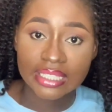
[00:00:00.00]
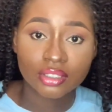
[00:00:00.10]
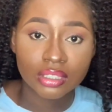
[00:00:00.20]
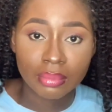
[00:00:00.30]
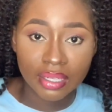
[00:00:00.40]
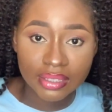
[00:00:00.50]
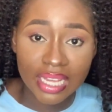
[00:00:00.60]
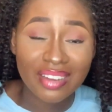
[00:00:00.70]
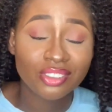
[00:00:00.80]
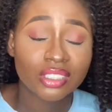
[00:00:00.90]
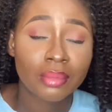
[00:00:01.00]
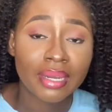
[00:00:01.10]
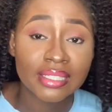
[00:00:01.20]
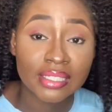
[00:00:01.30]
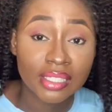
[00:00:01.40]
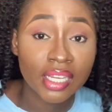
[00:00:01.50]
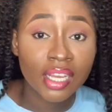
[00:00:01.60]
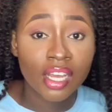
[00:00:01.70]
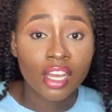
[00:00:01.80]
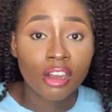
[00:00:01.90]
I talked about that. I want to talk about
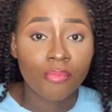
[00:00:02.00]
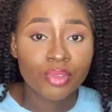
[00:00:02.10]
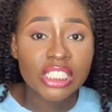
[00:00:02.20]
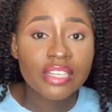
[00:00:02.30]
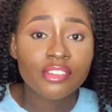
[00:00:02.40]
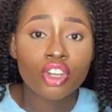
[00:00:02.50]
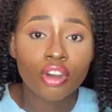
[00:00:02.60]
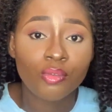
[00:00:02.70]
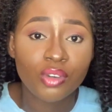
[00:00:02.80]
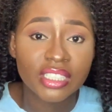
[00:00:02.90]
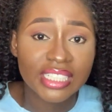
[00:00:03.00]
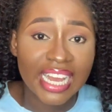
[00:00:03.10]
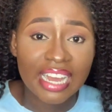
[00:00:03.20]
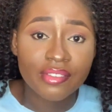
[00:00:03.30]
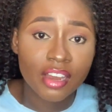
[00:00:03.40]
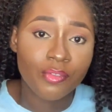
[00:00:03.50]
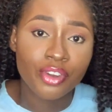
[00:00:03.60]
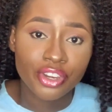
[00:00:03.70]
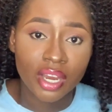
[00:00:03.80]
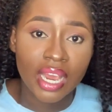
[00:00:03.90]
the Chevening conference they have
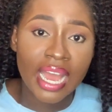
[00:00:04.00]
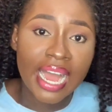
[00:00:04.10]
every year.